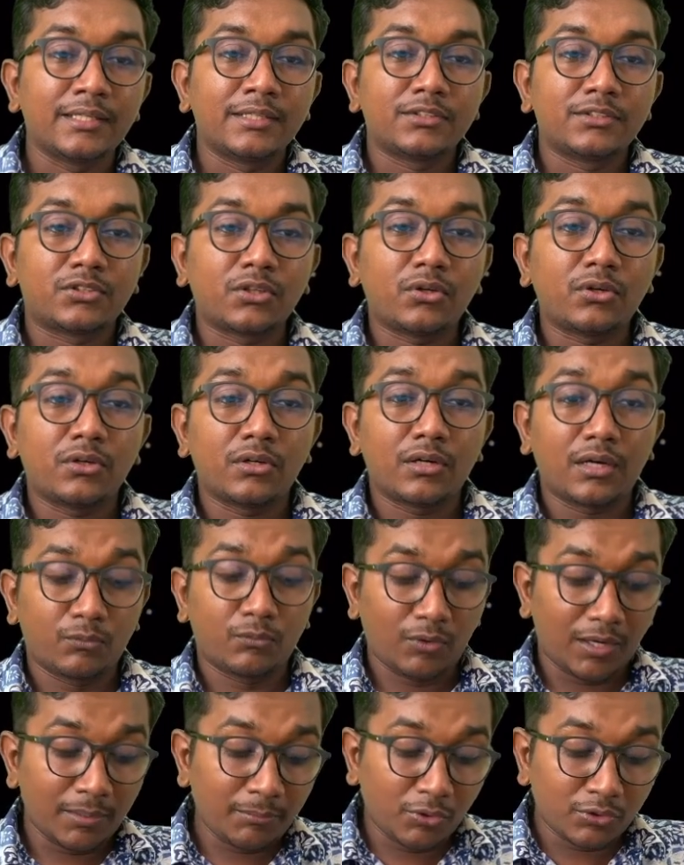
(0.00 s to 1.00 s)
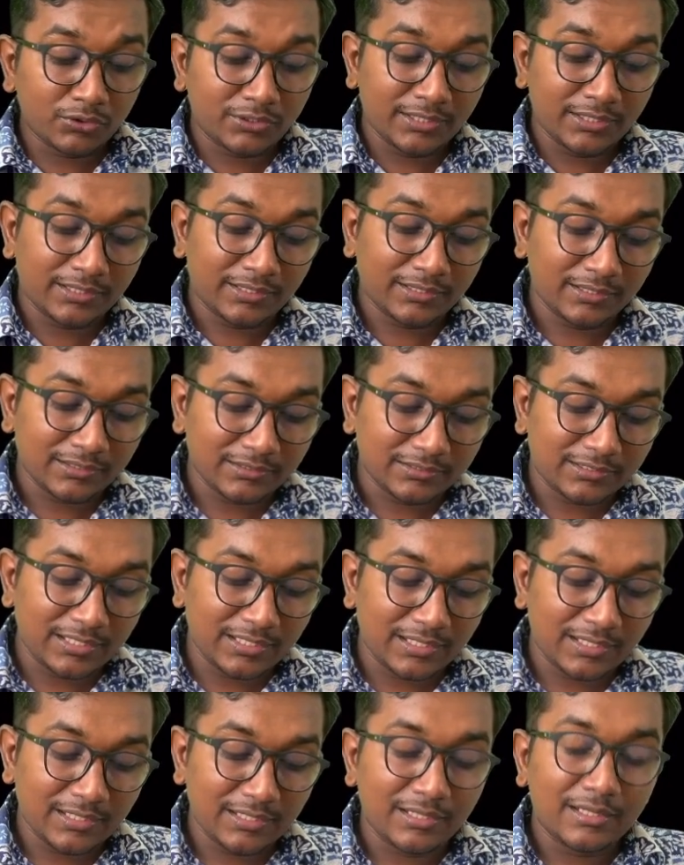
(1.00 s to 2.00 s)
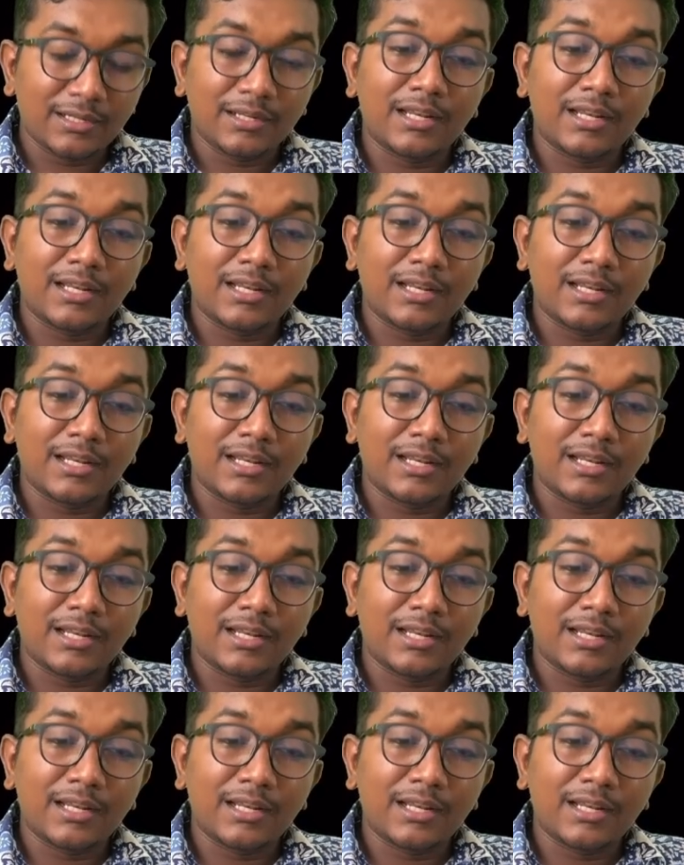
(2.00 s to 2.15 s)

So one more thing. See,